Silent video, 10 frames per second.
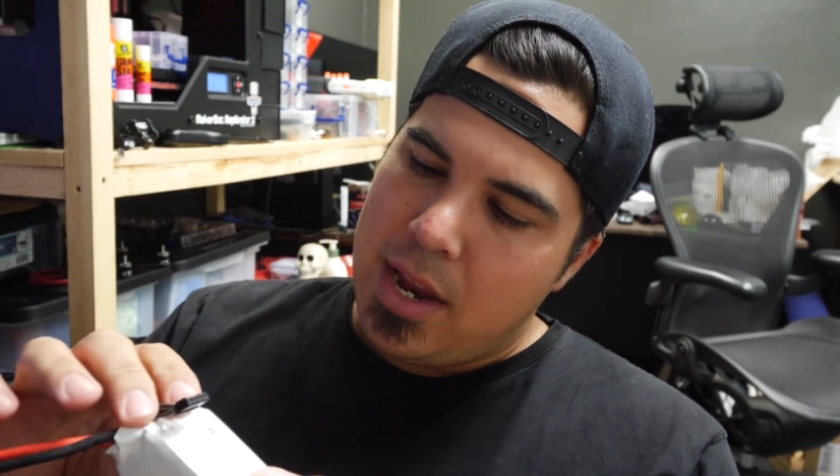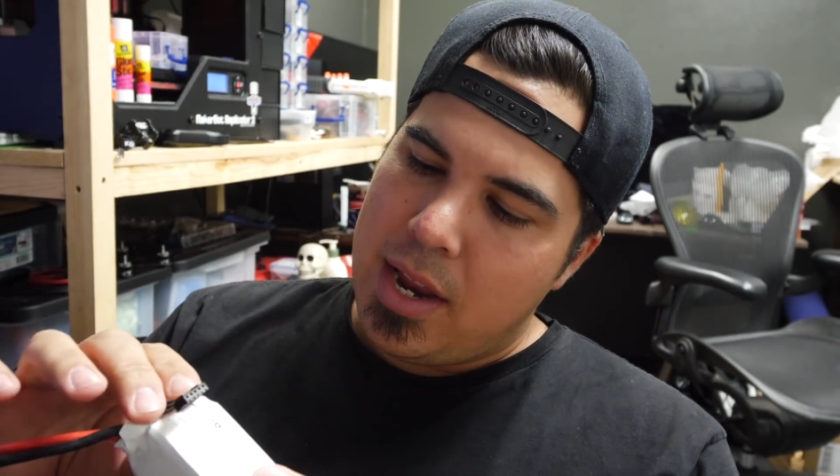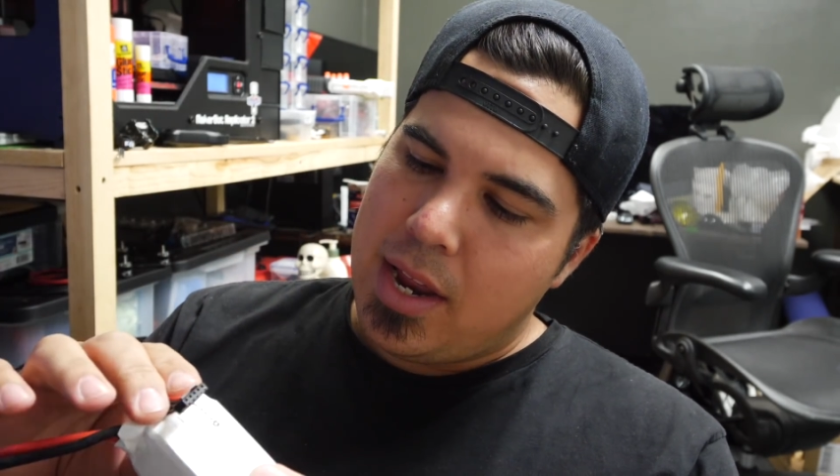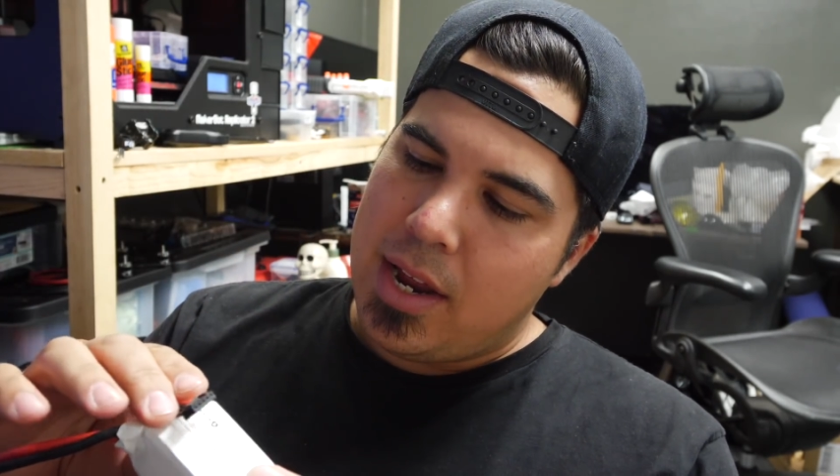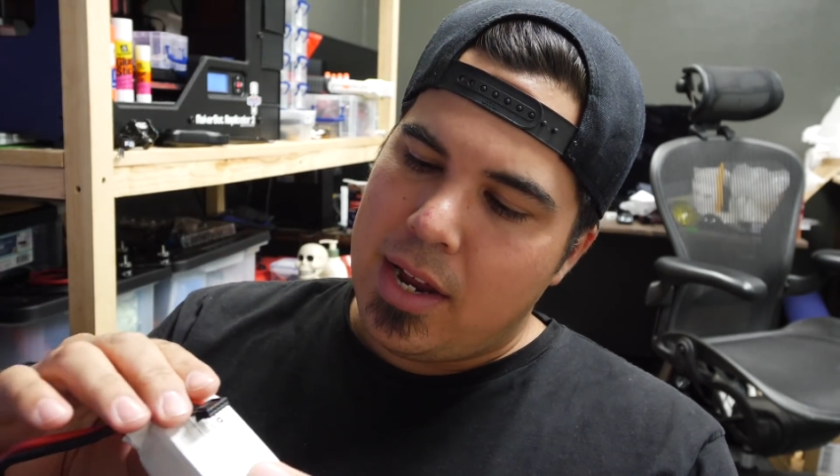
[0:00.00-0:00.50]

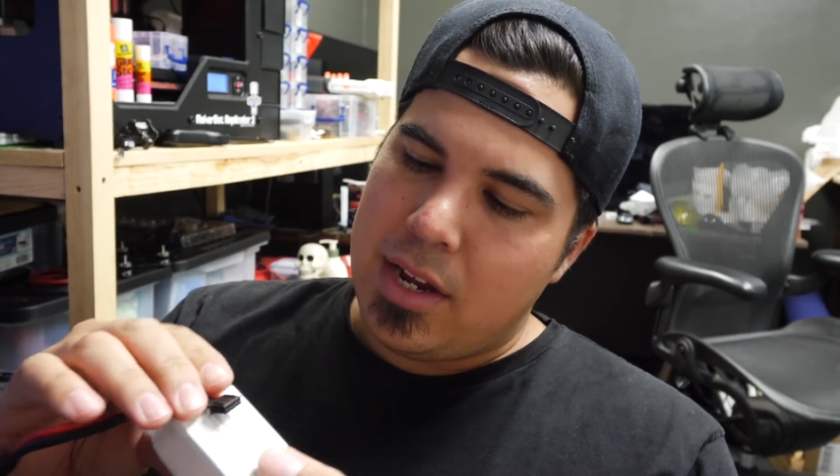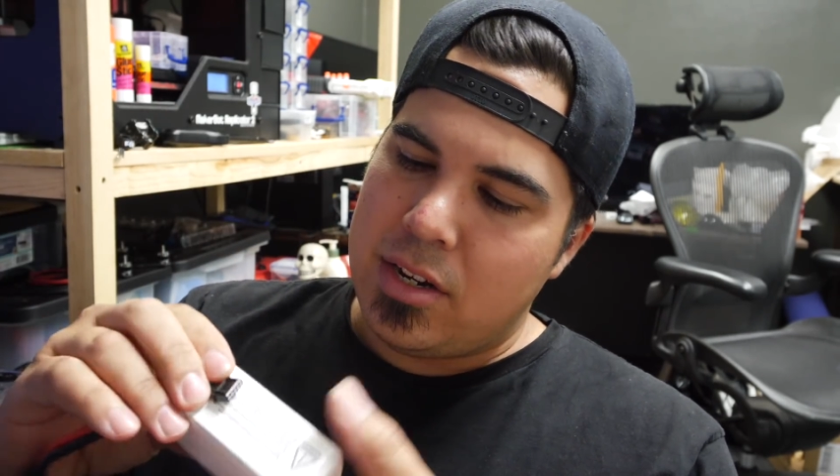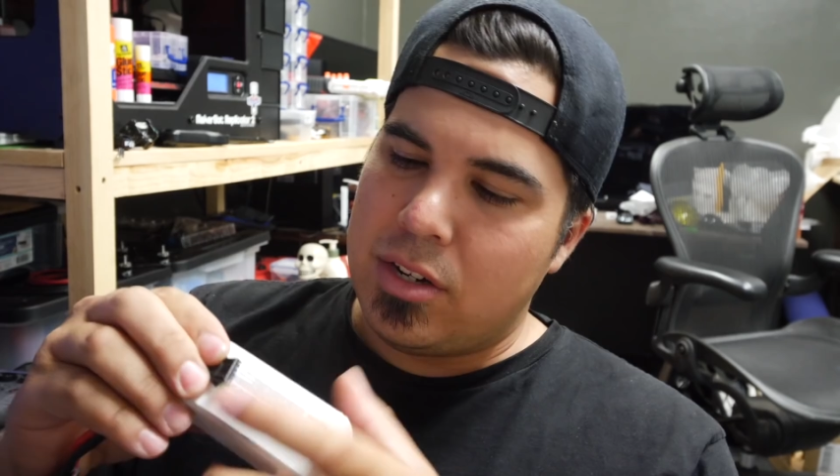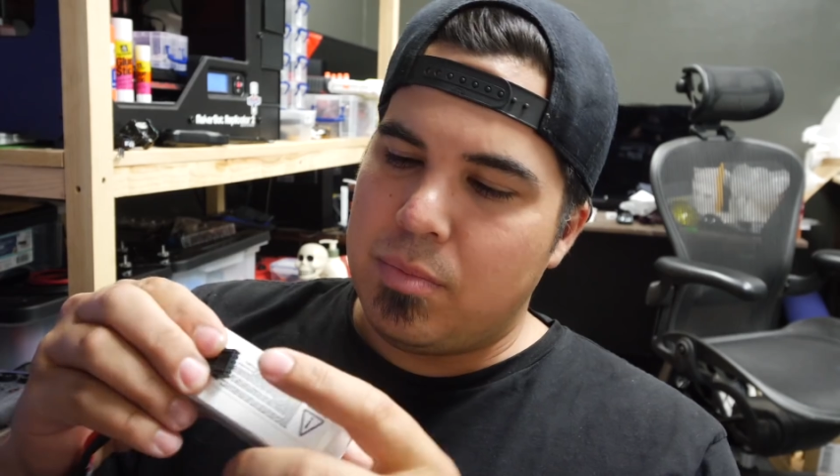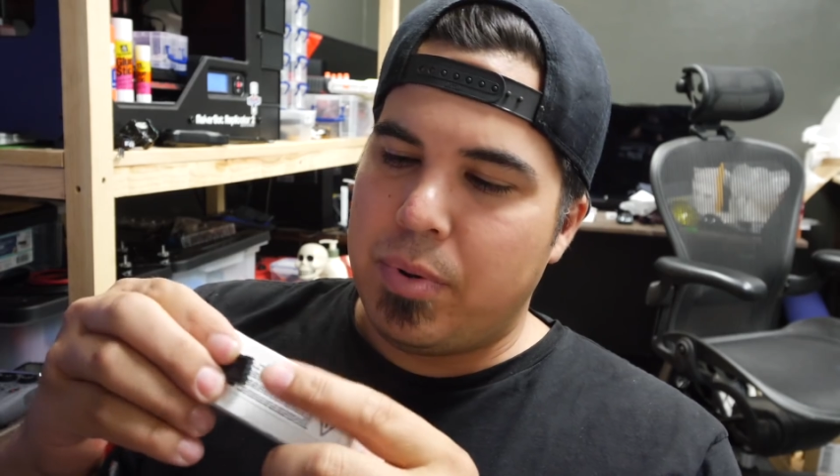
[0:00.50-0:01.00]

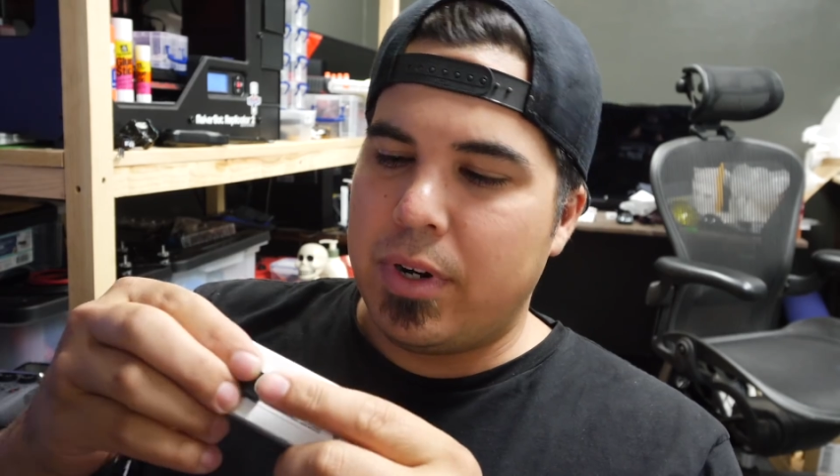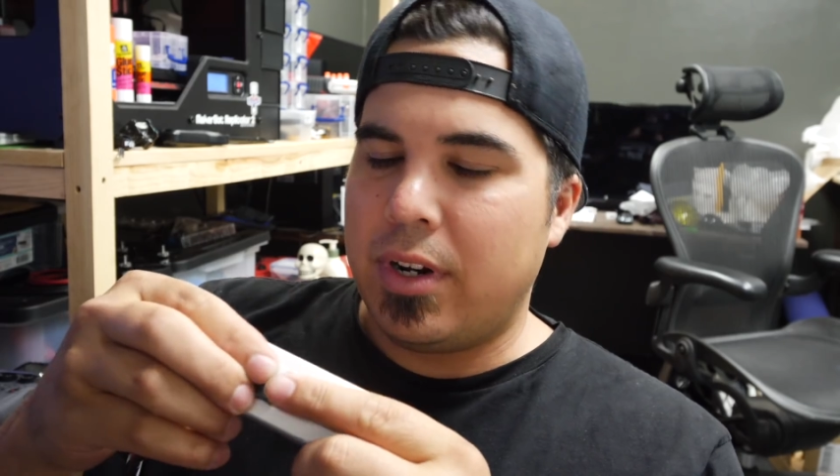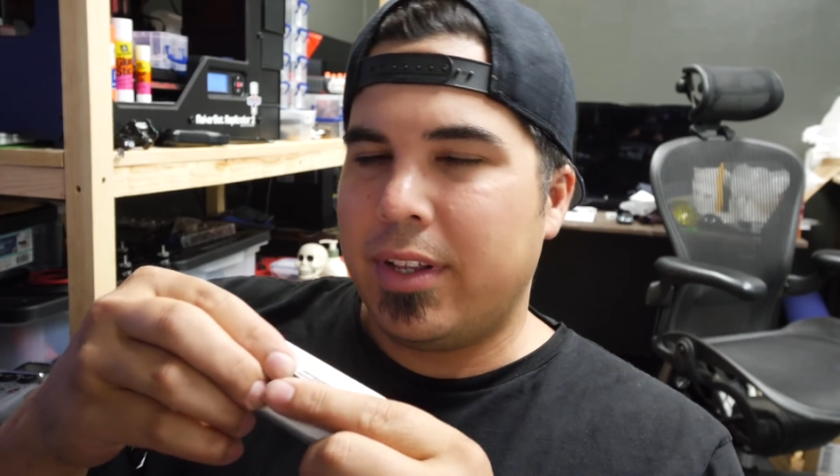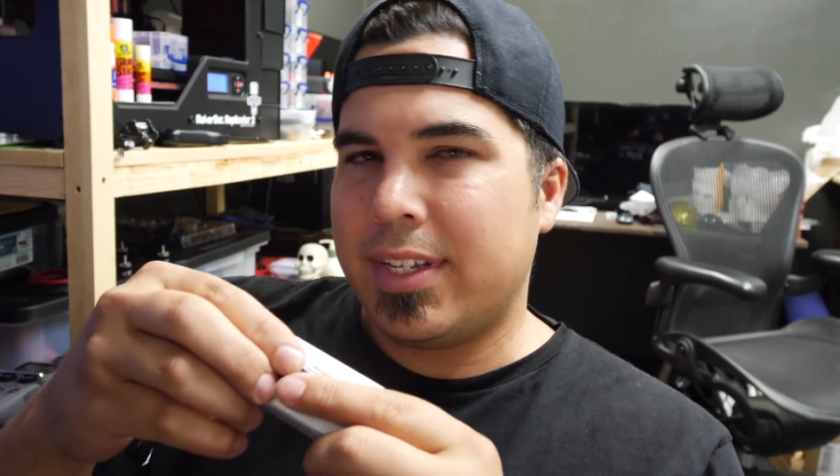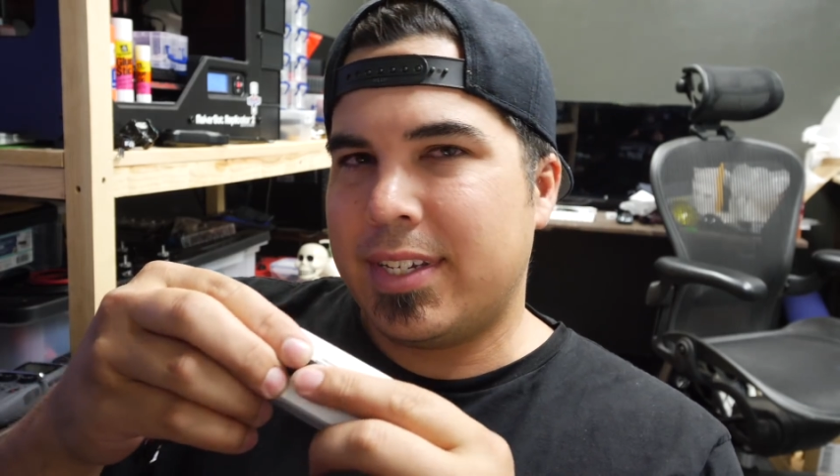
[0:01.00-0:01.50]
and you put it on the